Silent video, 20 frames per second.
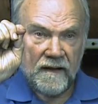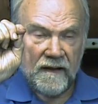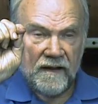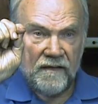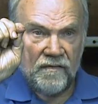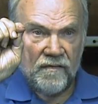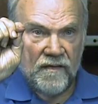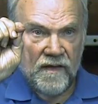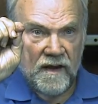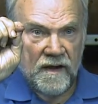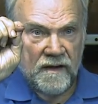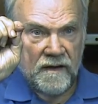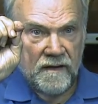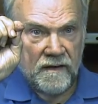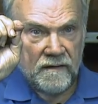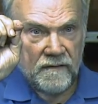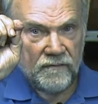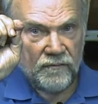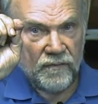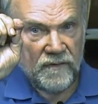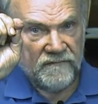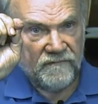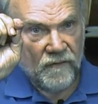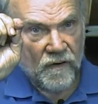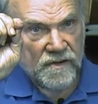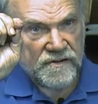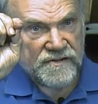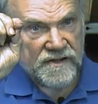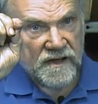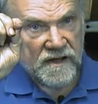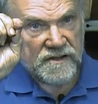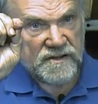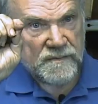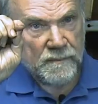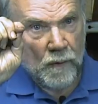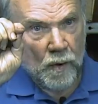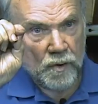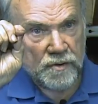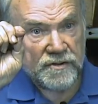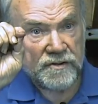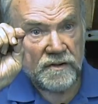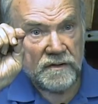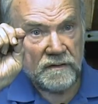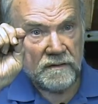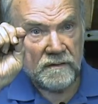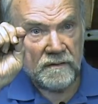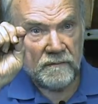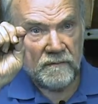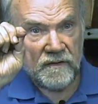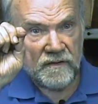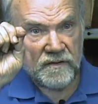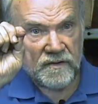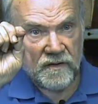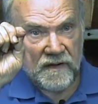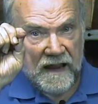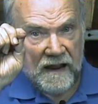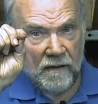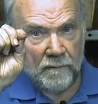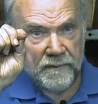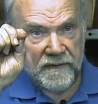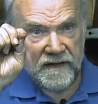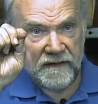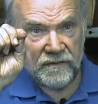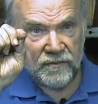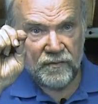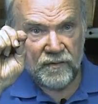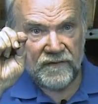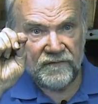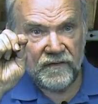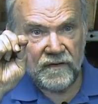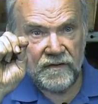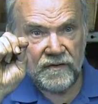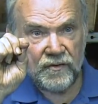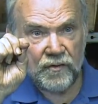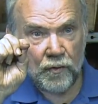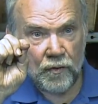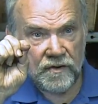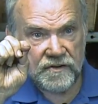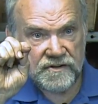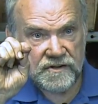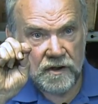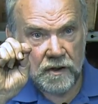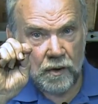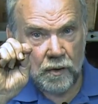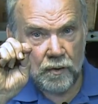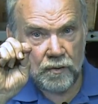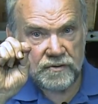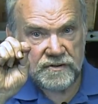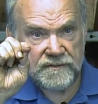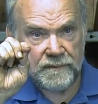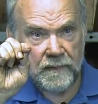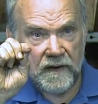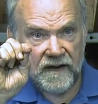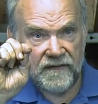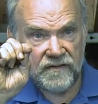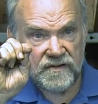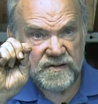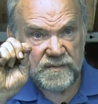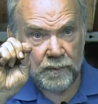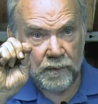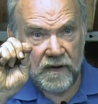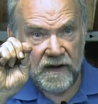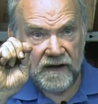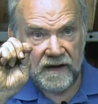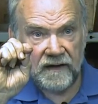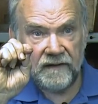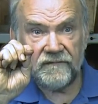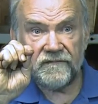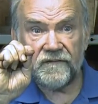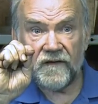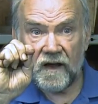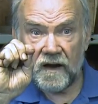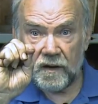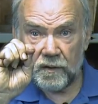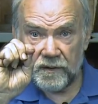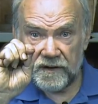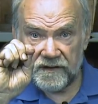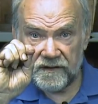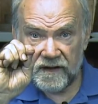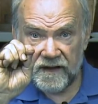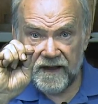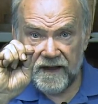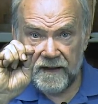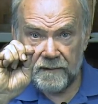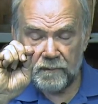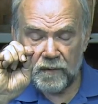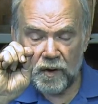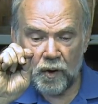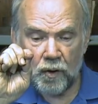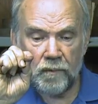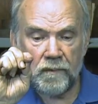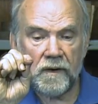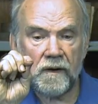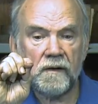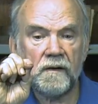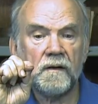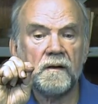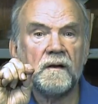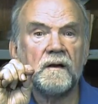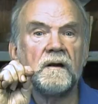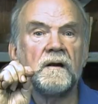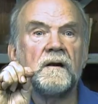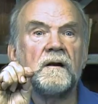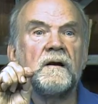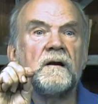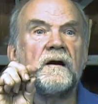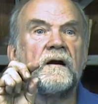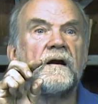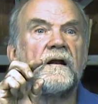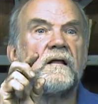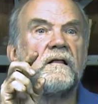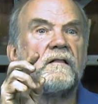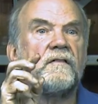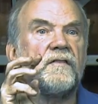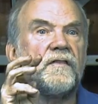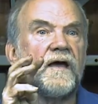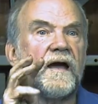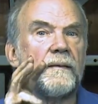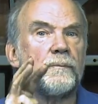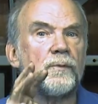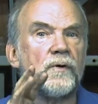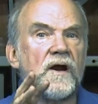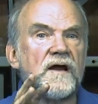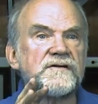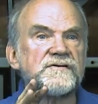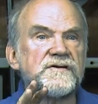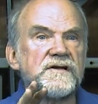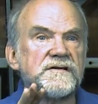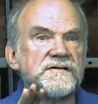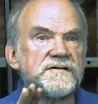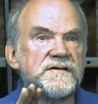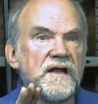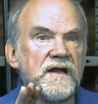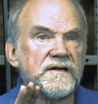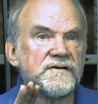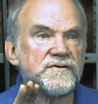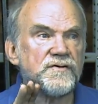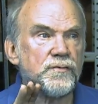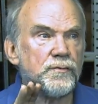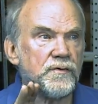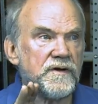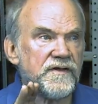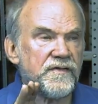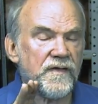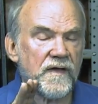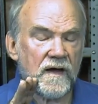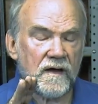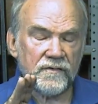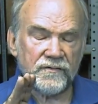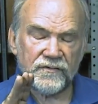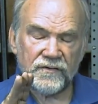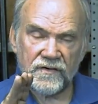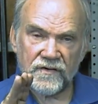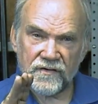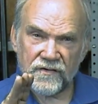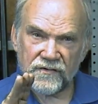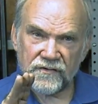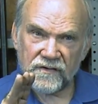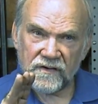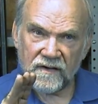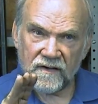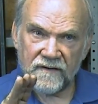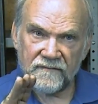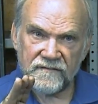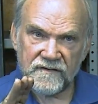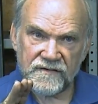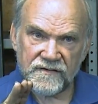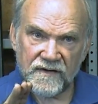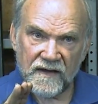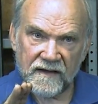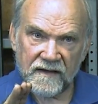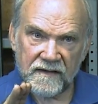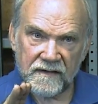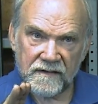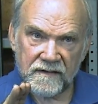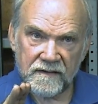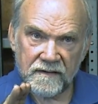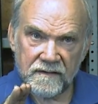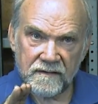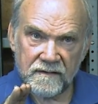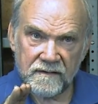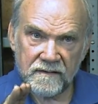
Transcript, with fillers: and then reversing its motion now being driven towards closed by the spring following the cam lobe, that process takes three thousandths of a second.